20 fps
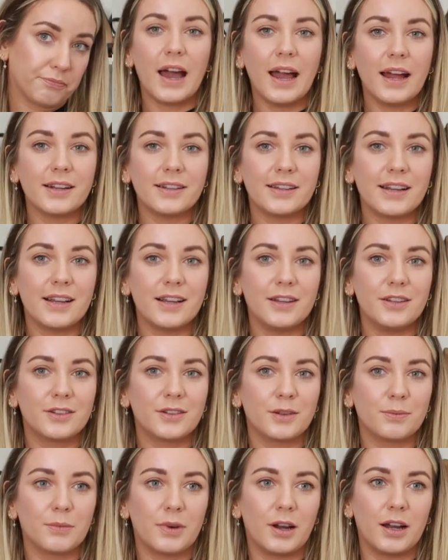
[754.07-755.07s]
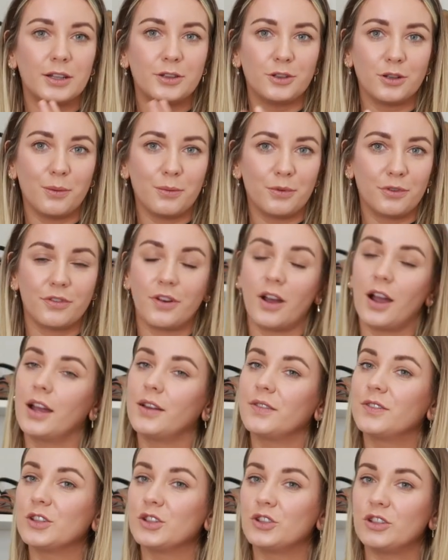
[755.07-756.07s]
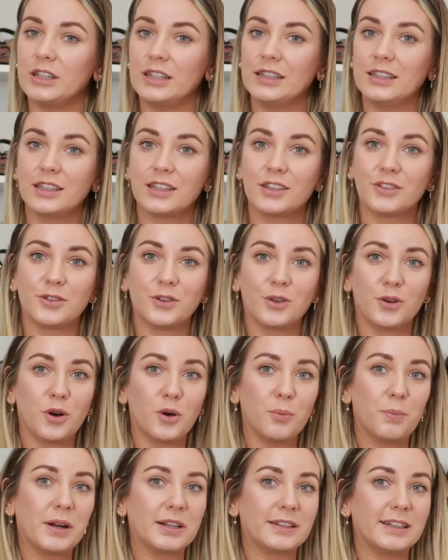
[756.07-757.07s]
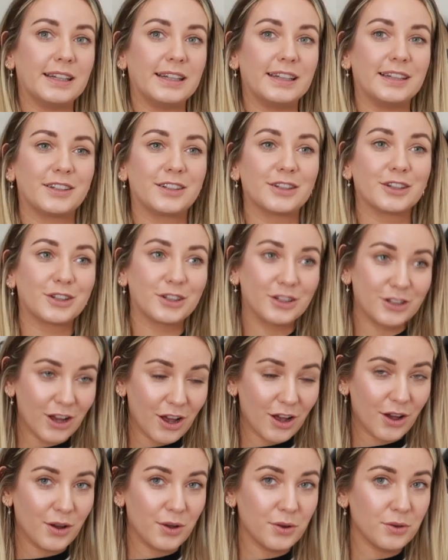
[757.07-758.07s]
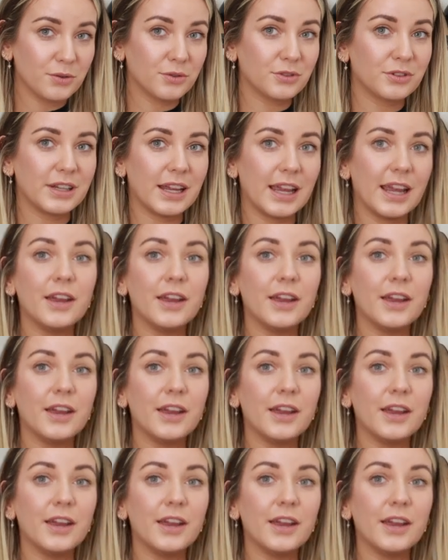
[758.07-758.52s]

That is my top 5 jeans for petite girls.